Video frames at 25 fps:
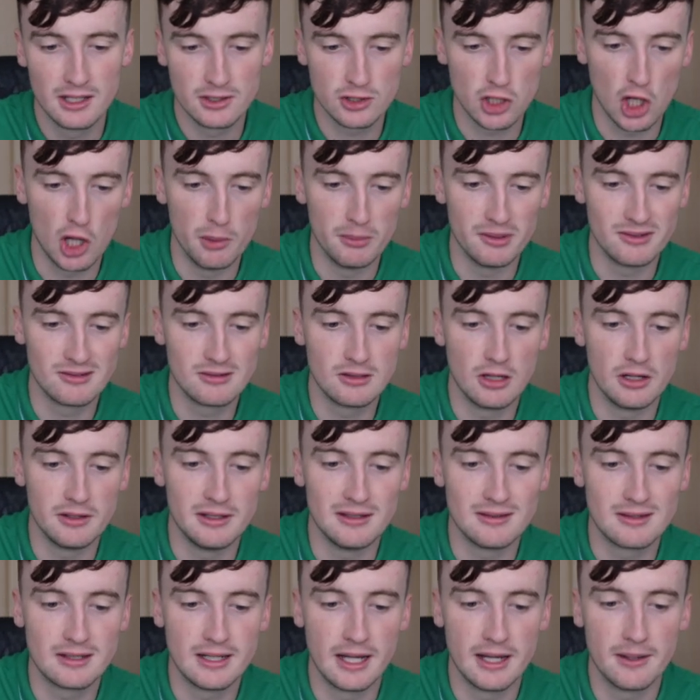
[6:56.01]
Coleman
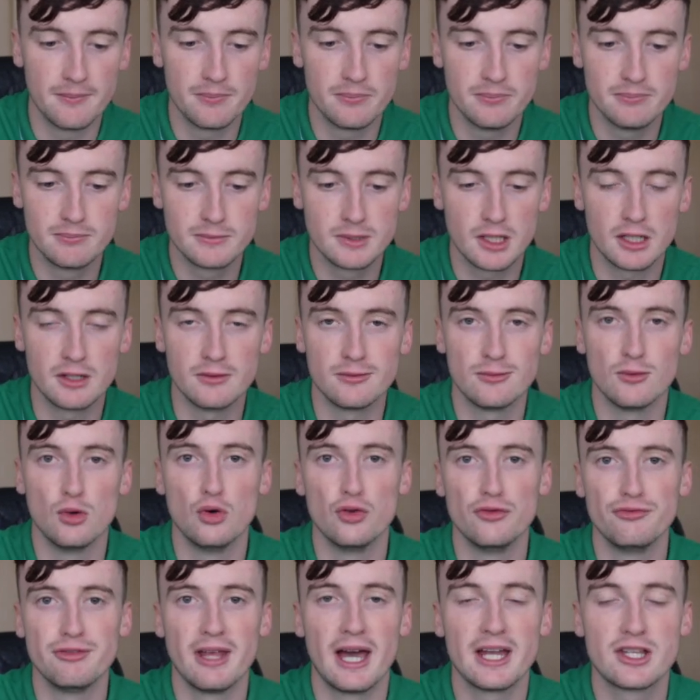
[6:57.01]
slotting into that kind of
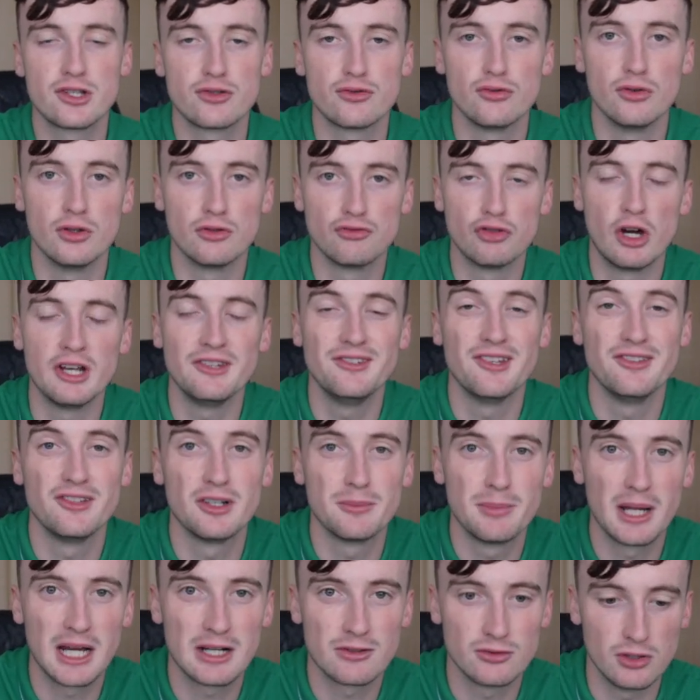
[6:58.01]
unnatural right
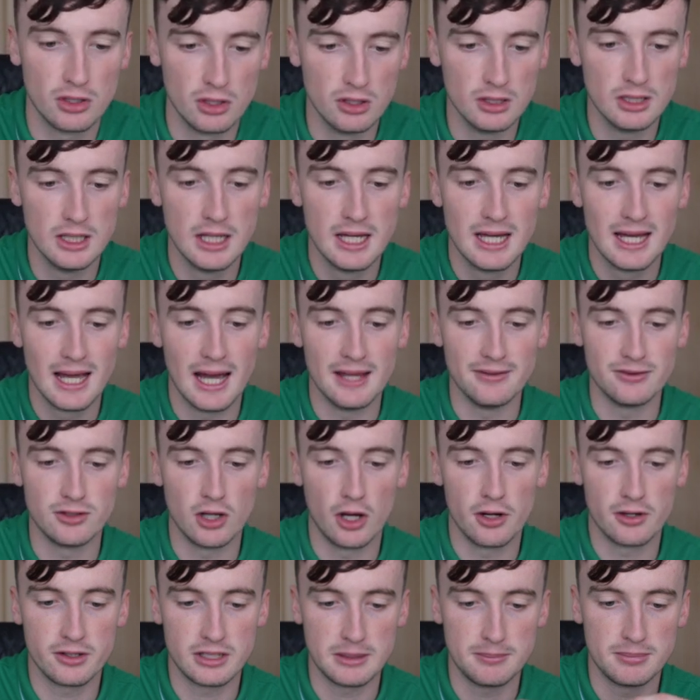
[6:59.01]
centre back role, and
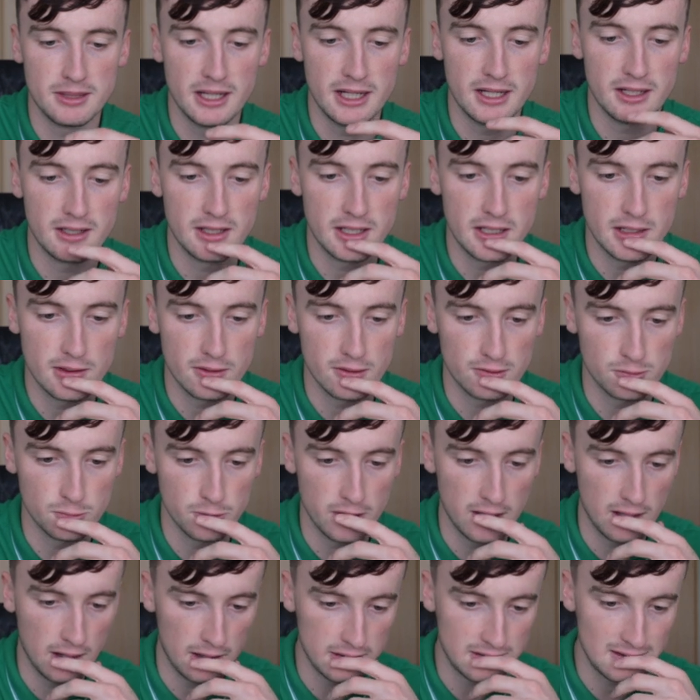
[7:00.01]
Doherty playing here as
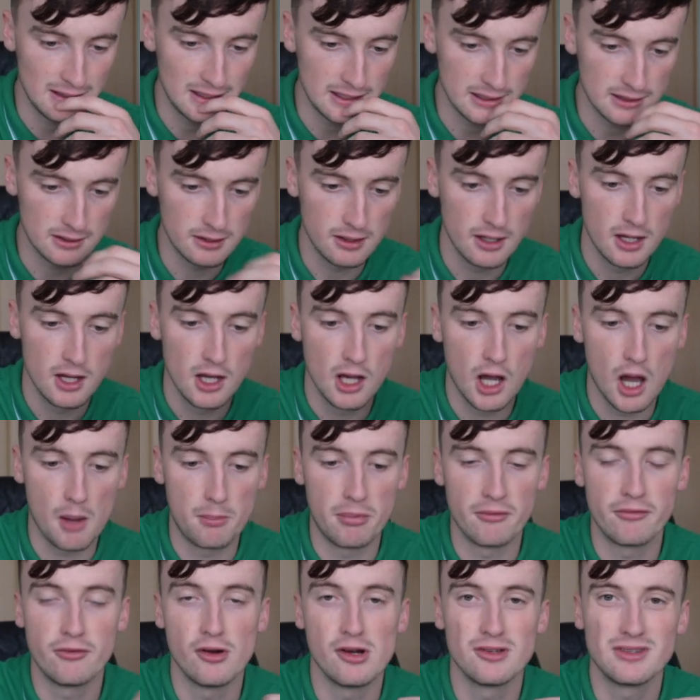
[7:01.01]
well. I think I'd
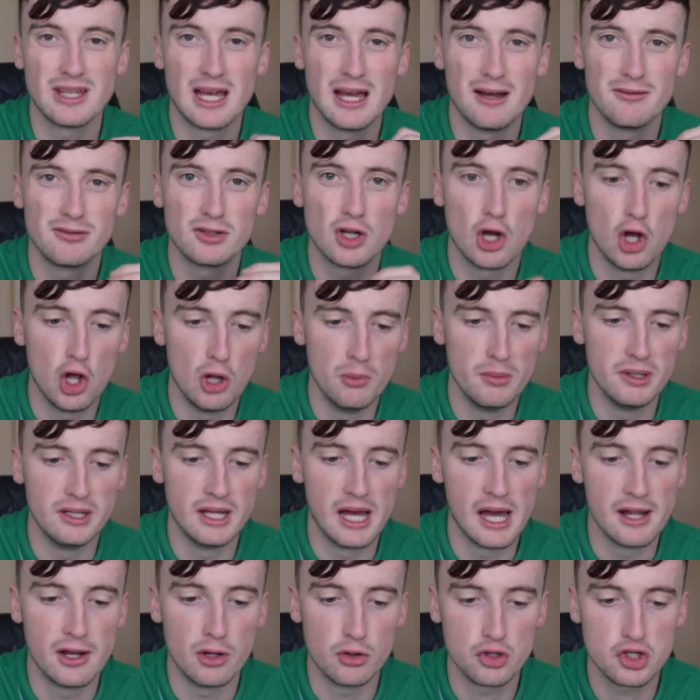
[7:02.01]
prefer to have Coleman
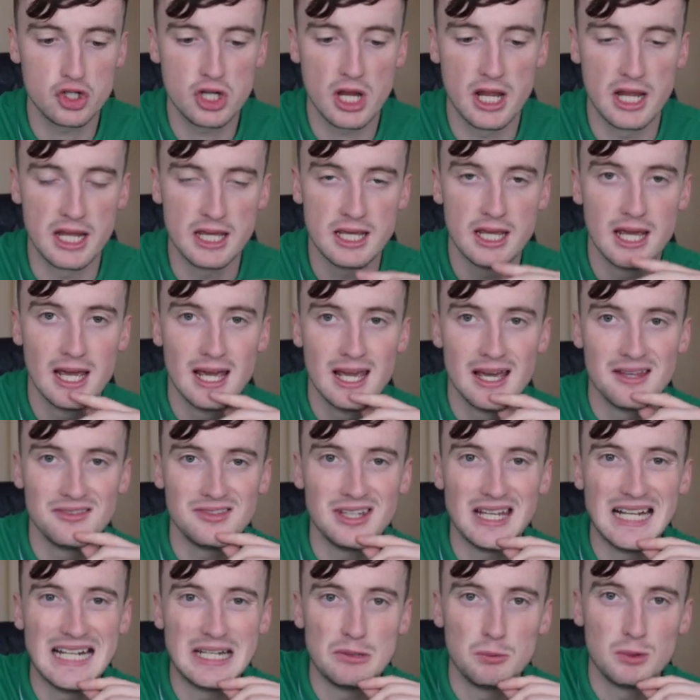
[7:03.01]
and O'Shea
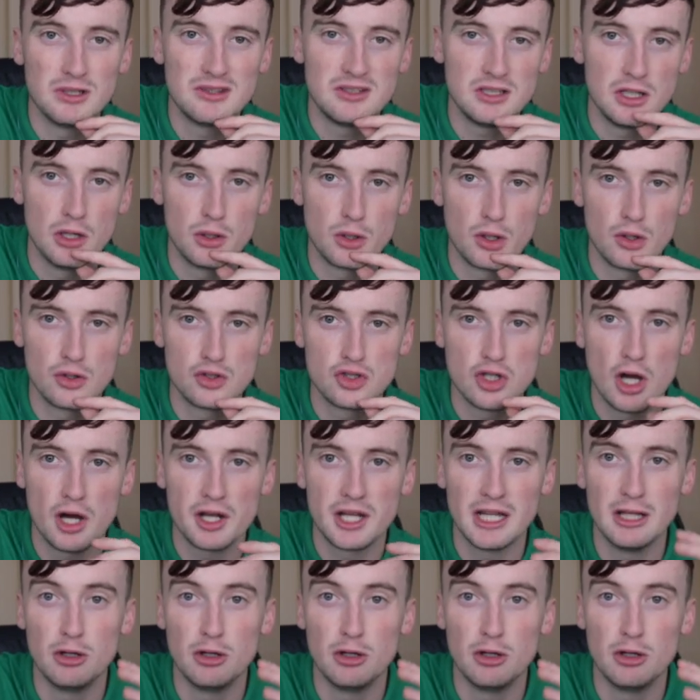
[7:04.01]
dealing with Diogo Jota.